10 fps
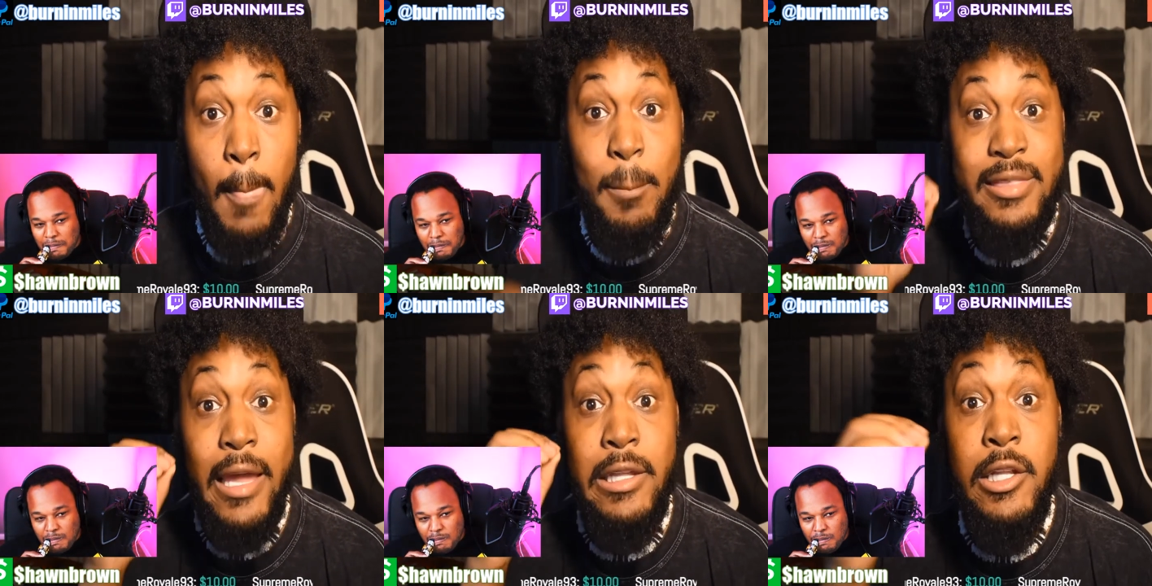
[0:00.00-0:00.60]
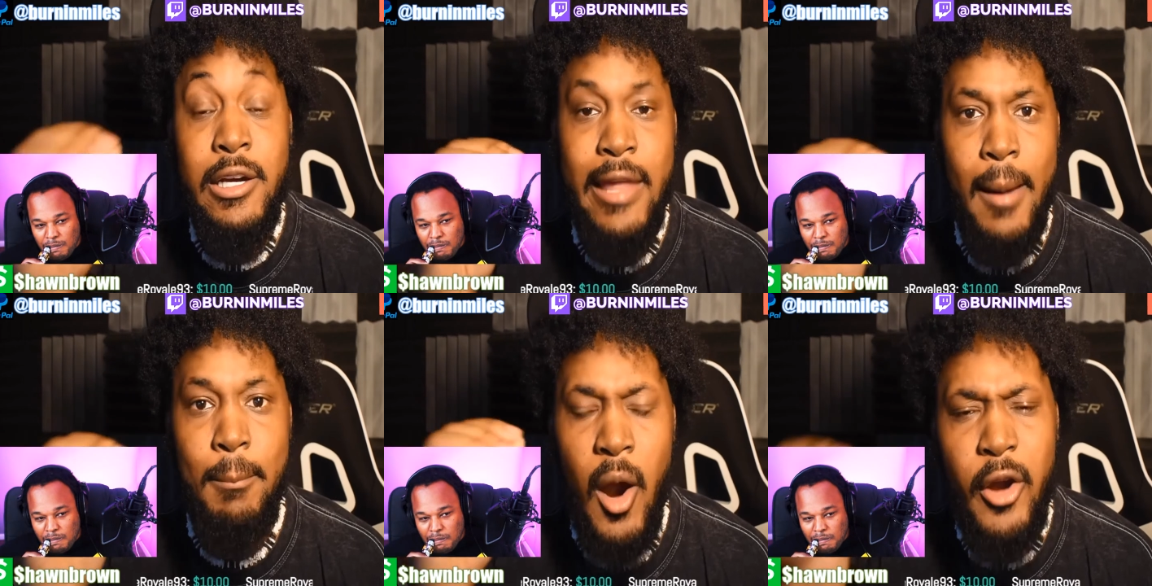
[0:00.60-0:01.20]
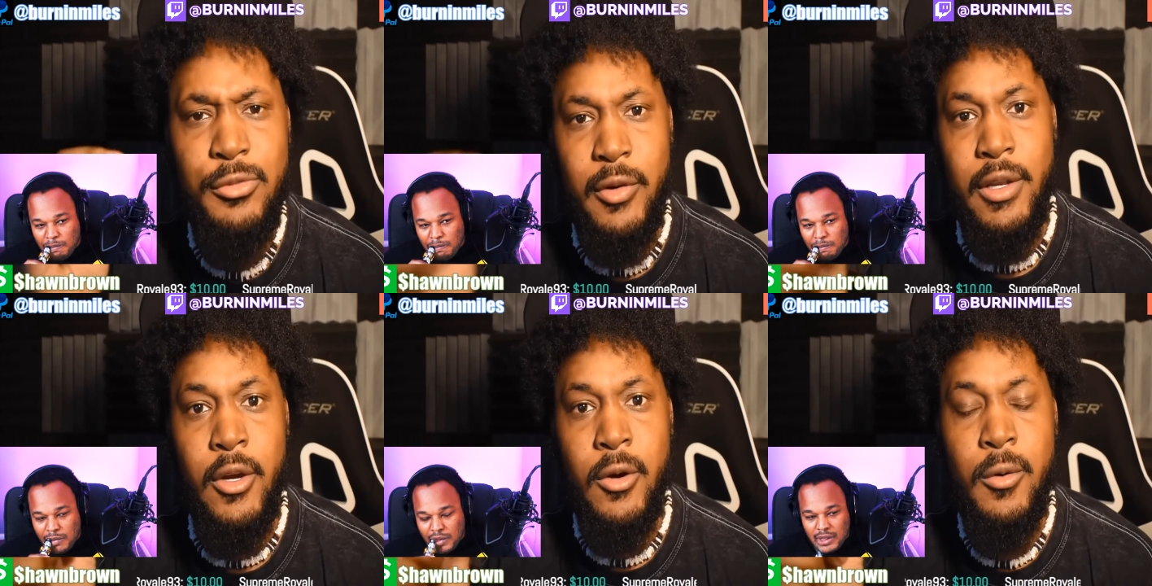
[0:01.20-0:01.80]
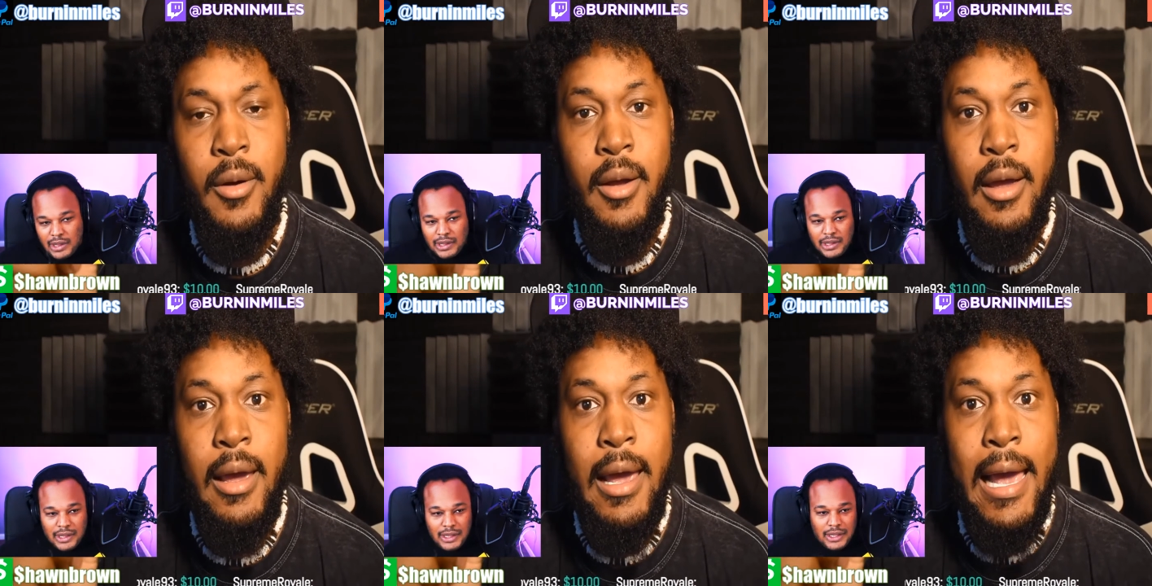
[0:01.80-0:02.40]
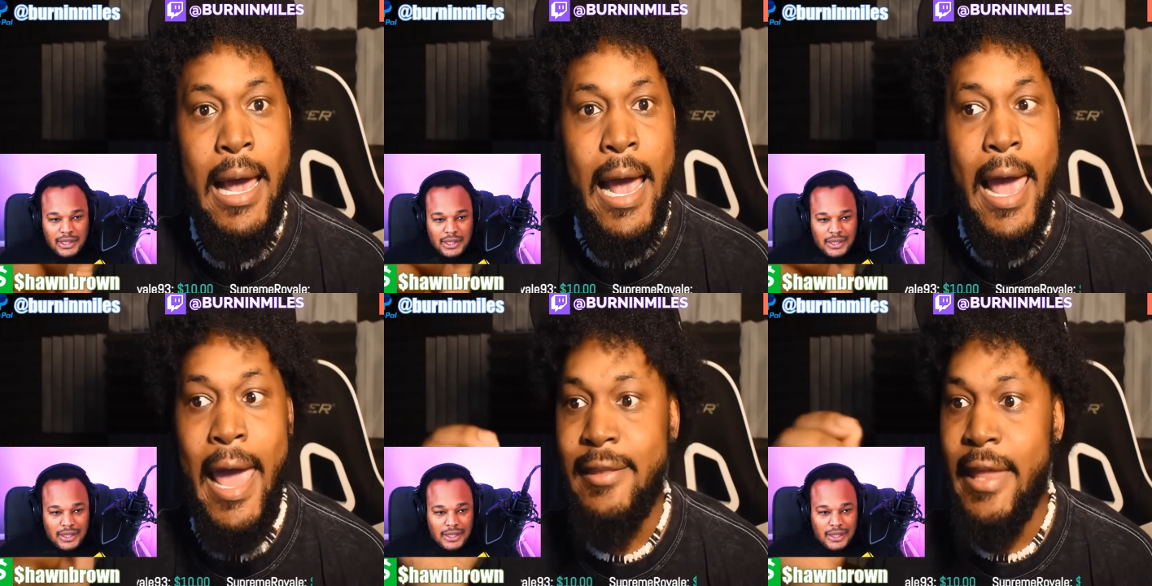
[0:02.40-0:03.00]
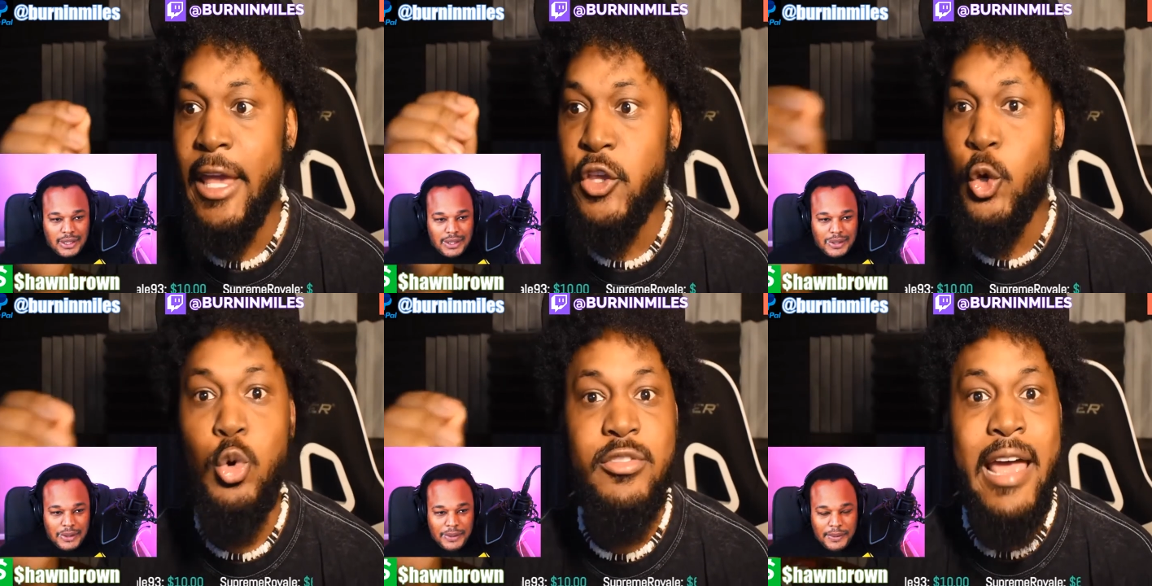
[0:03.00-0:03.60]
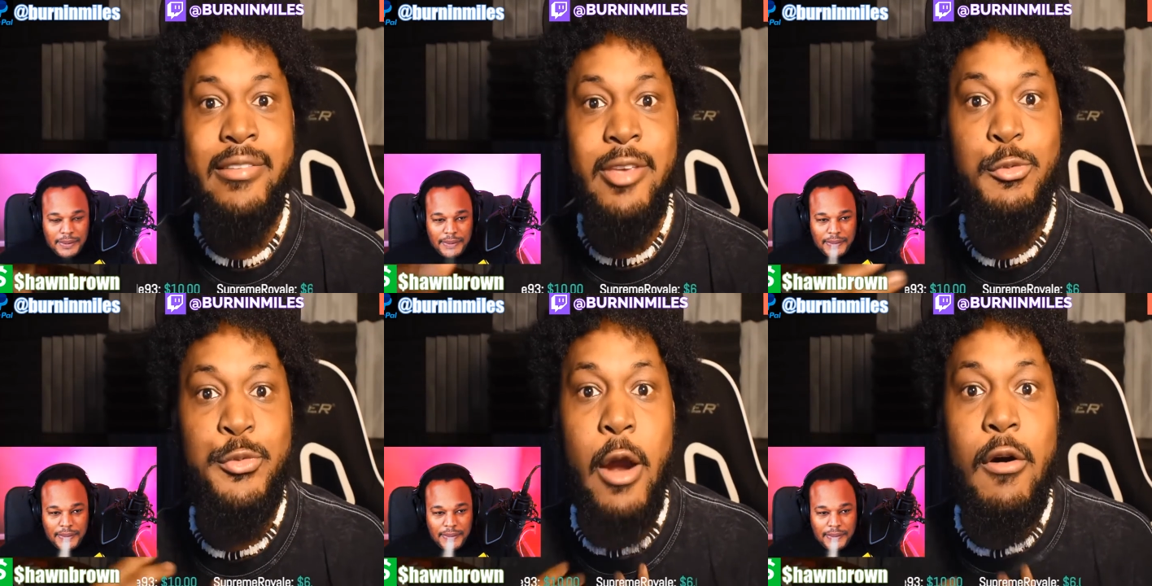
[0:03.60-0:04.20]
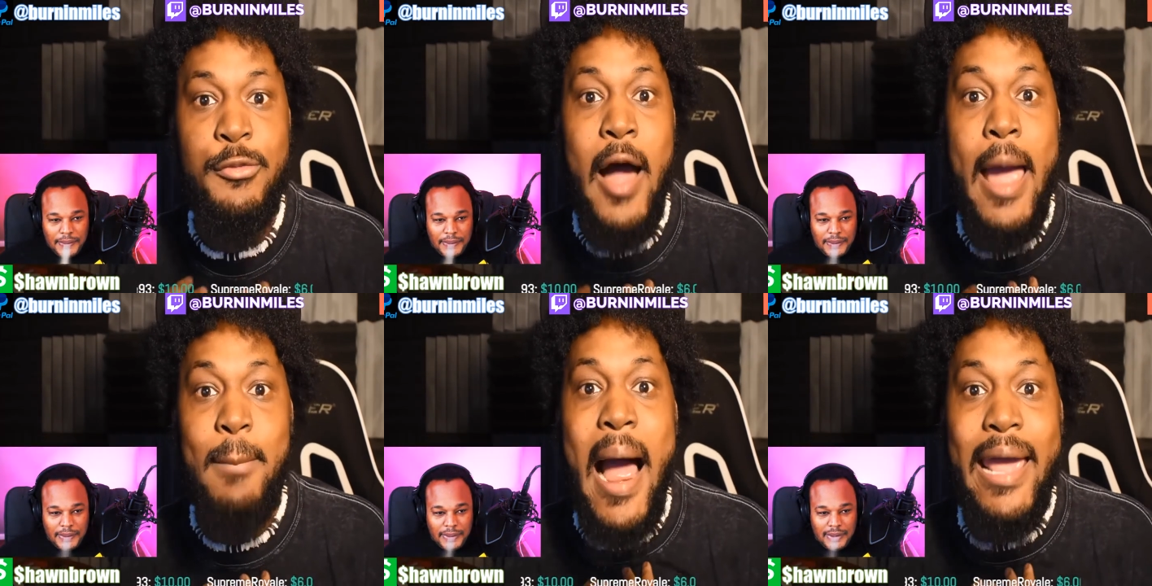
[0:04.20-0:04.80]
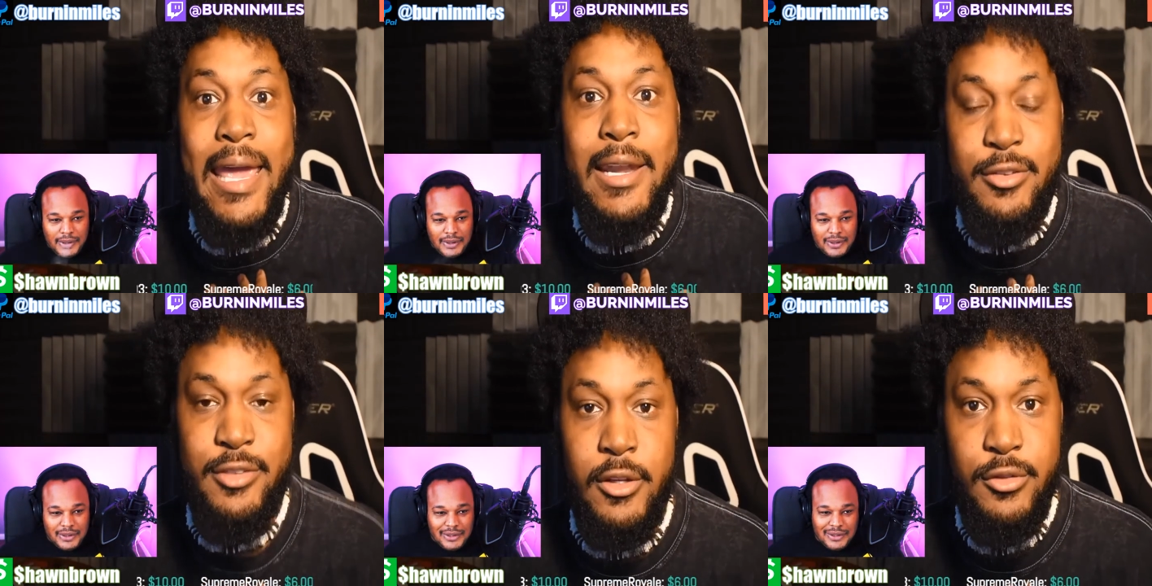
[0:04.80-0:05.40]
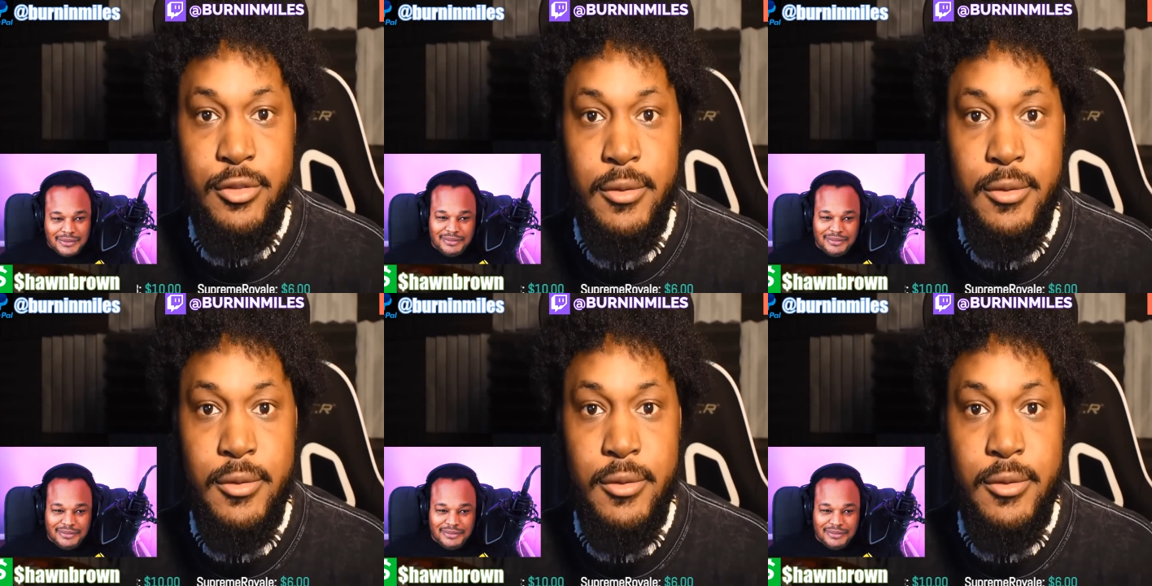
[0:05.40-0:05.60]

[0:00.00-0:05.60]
Speaker 1: But they looked at Mark's video and they used that to verify my innocence.